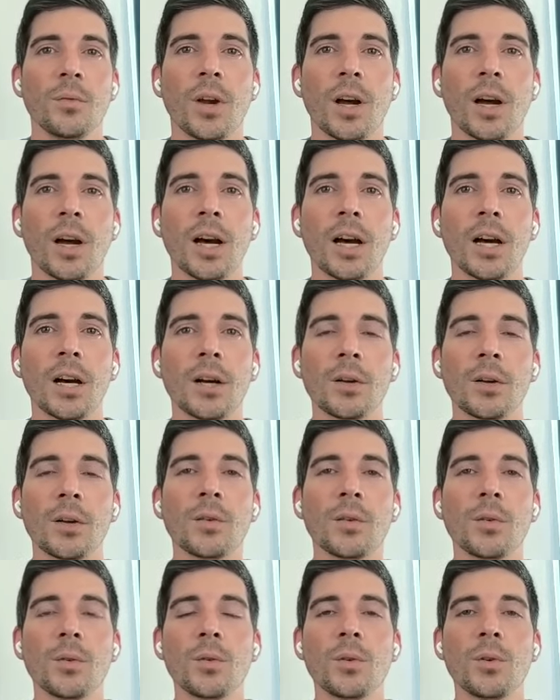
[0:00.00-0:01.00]
to
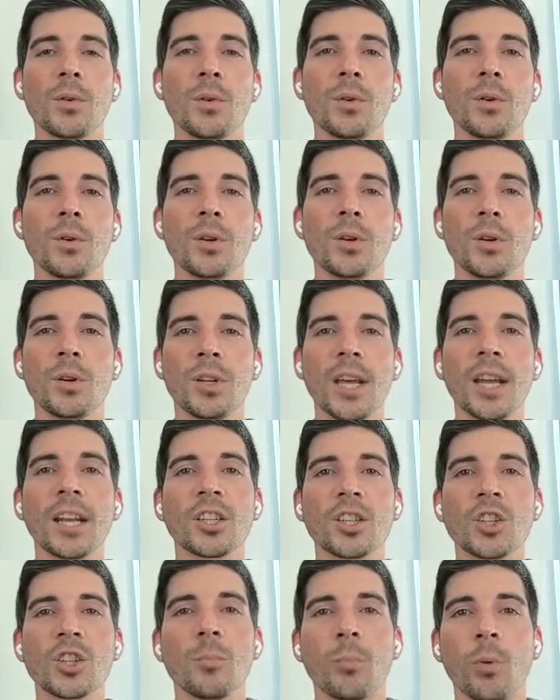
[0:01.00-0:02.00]

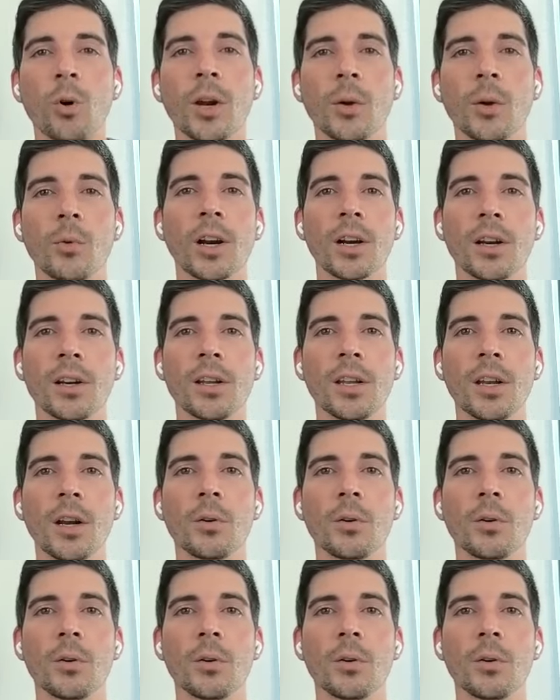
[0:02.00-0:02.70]
the point where,